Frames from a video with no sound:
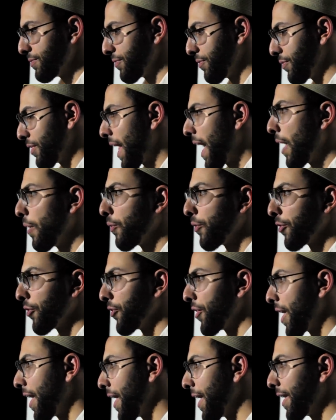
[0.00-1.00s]

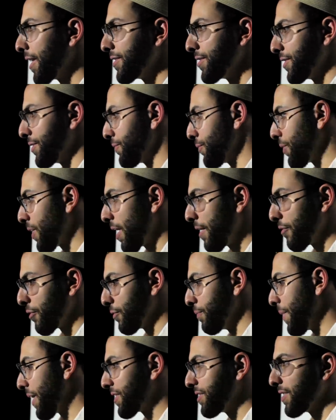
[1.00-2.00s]
flour and eggs and
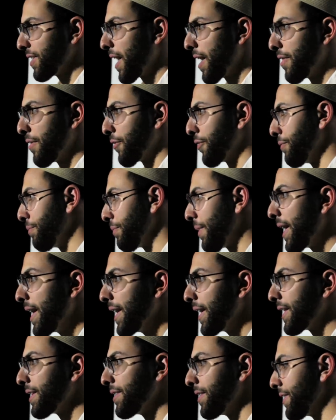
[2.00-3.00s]
whatever mixed together and
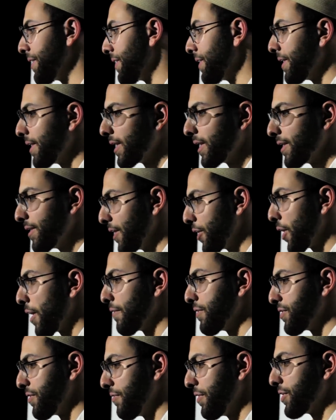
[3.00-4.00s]
baked, and then you
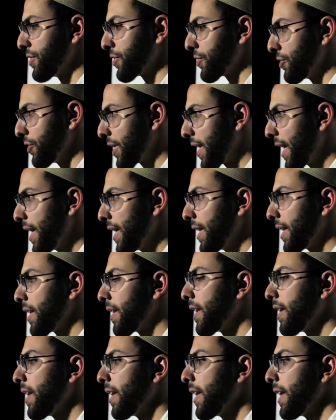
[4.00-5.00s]
have this physical
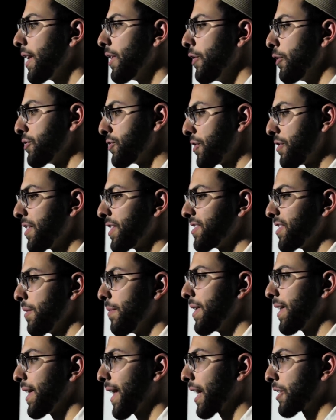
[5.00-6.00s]
cake. Those are the things
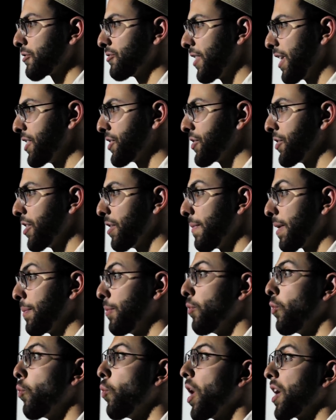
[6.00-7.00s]
that make it actually taste good and make
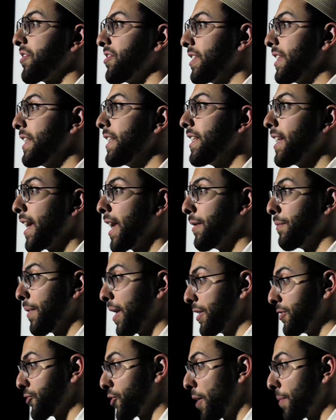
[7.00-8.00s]
people want to eat it
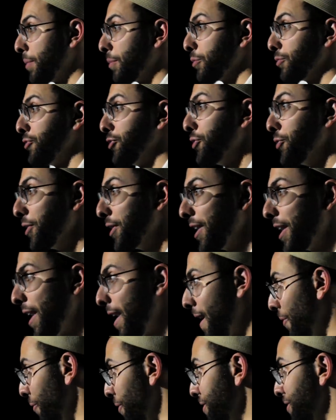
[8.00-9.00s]
and, and draw people to it.
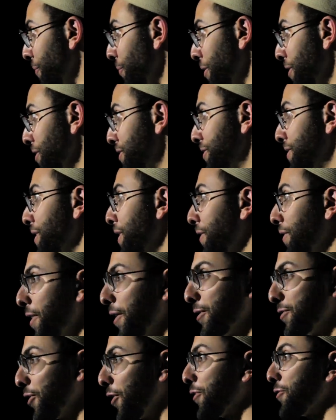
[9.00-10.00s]
And when it's, when it's sitting
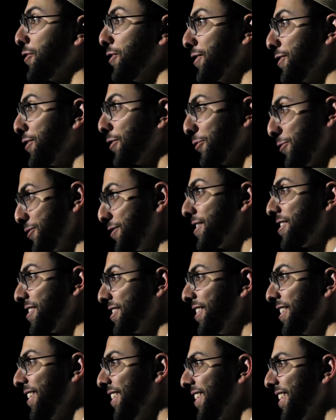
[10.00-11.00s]
there, it's hard to, to
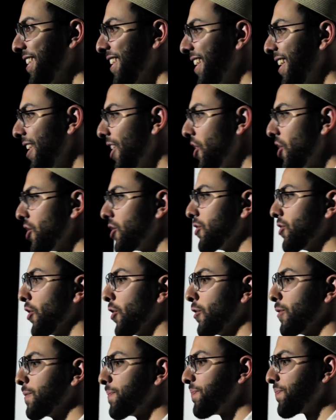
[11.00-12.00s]
resist it.
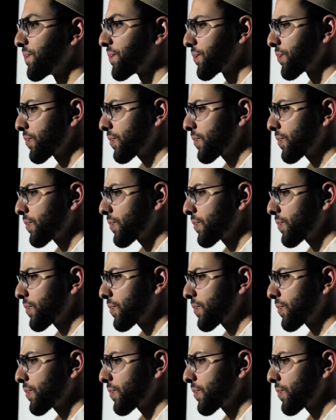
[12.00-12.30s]
So,